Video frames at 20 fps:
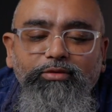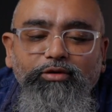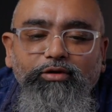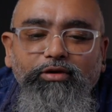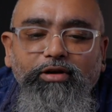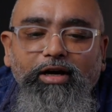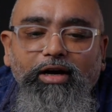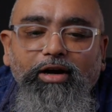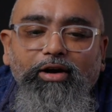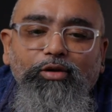on
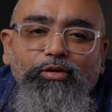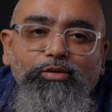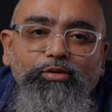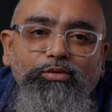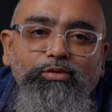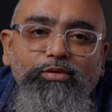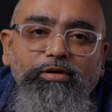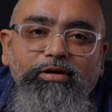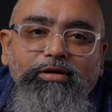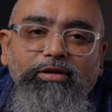
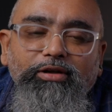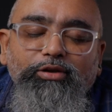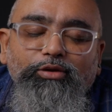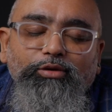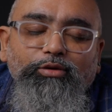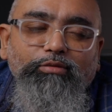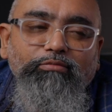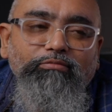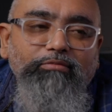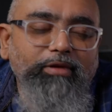how
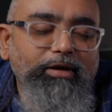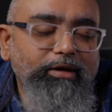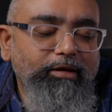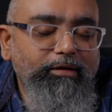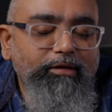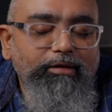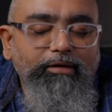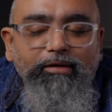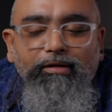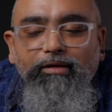
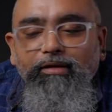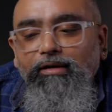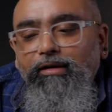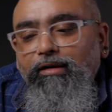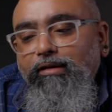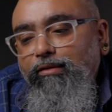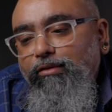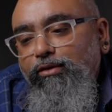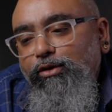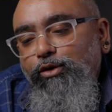
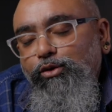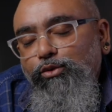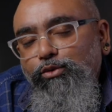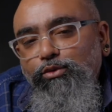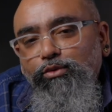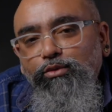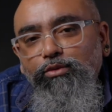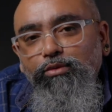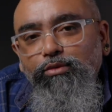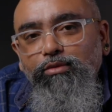do
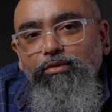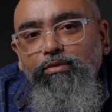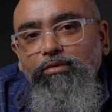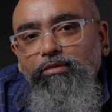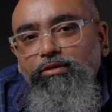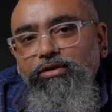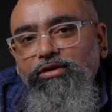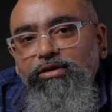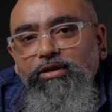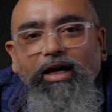
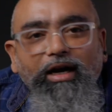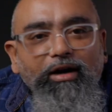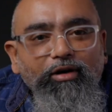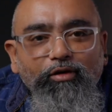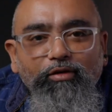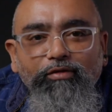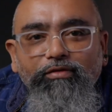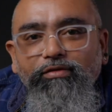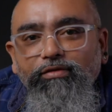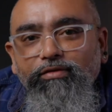you start
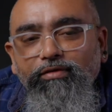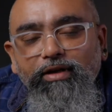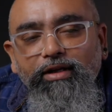off